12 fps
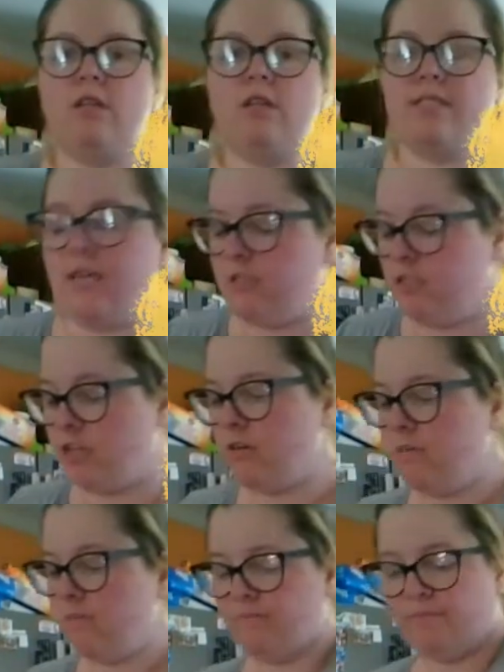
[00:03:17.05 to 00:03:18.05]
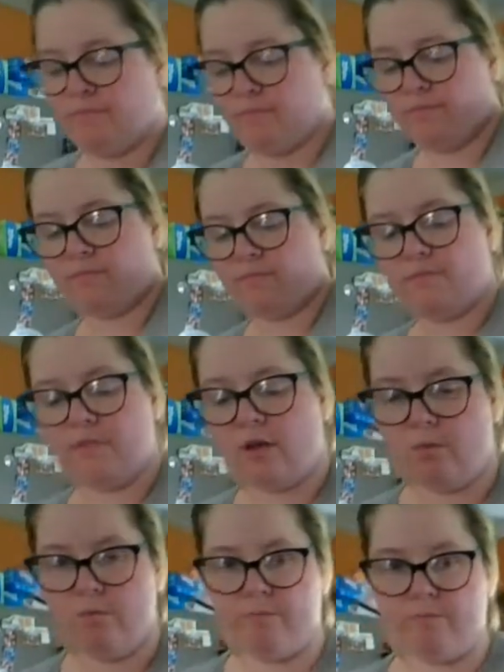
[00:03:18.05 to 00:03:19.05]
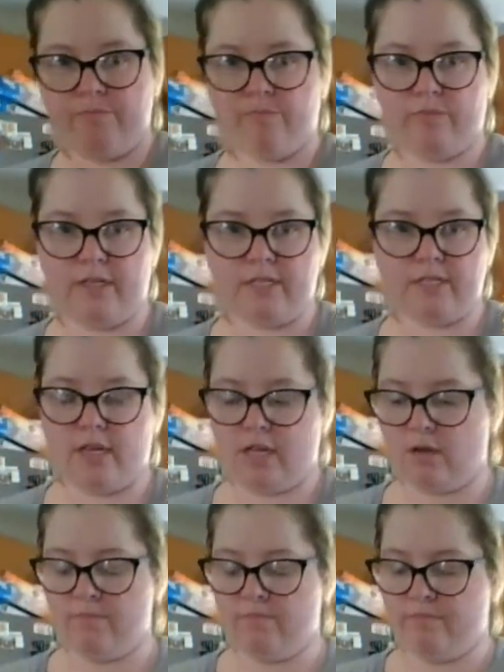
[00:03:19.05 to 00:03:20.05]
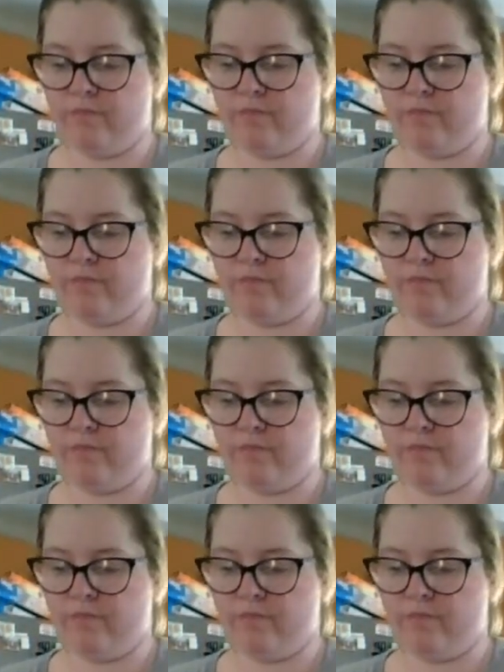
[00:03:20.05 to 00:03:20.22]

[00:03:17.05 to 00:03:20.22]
the center. No, please and thank you.